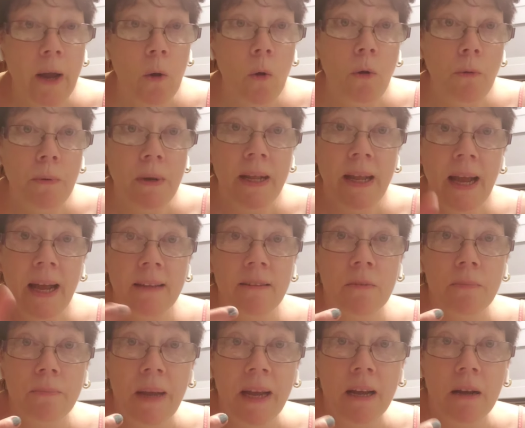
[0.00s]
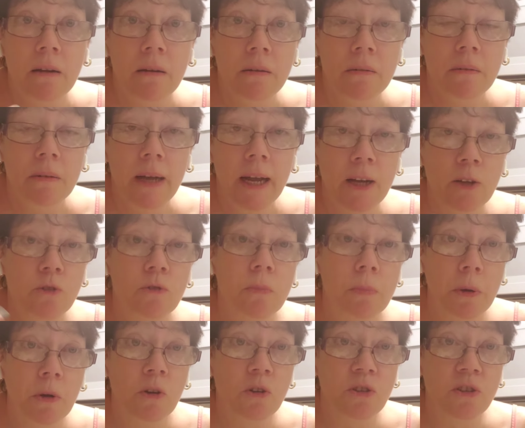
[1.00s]
already had to make extra
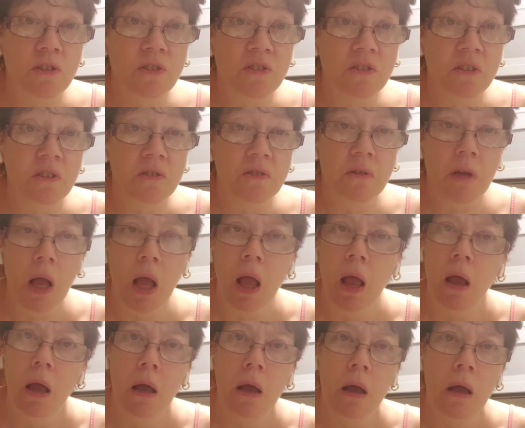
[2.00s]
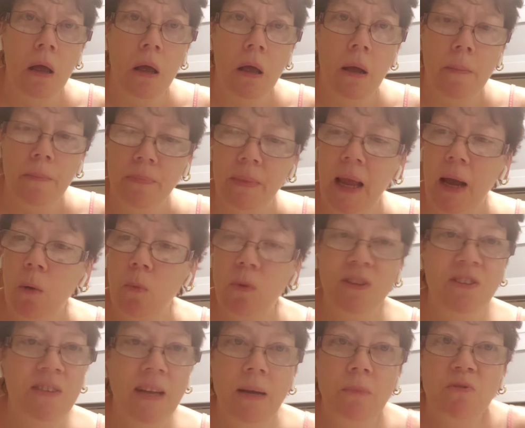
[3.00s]
purchases. Now,
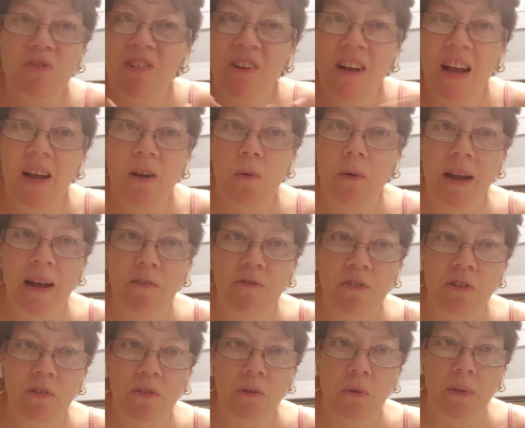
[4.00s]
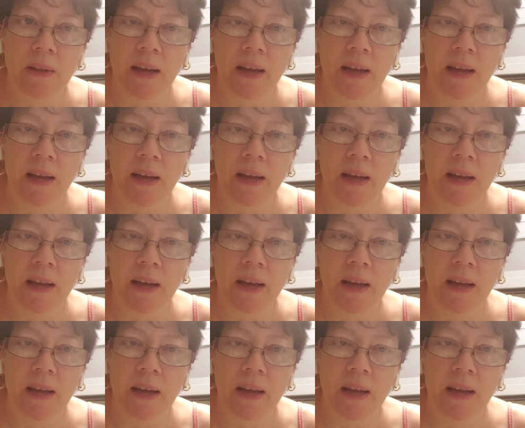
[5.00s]
with Samsung, I don't have to do